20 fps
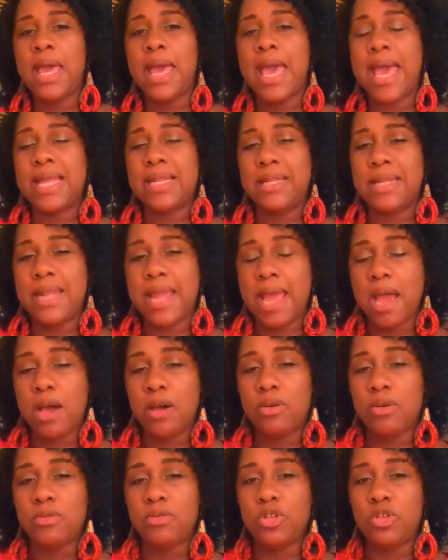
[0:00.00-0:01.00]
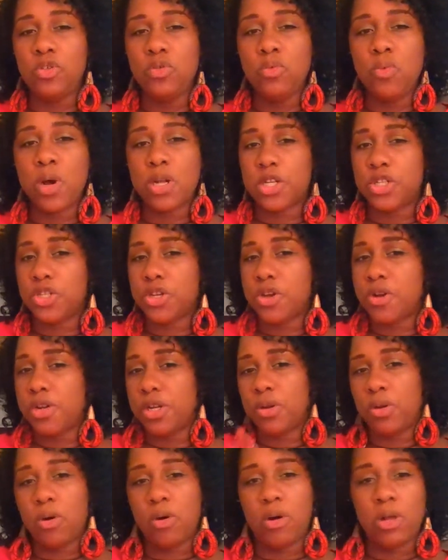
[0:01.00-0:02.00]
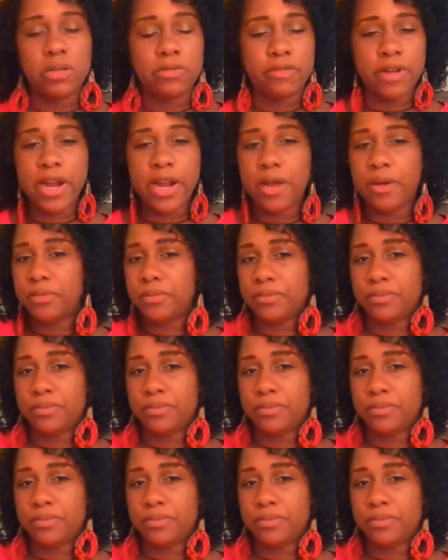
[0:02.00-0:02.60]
and now you want to turn it all around,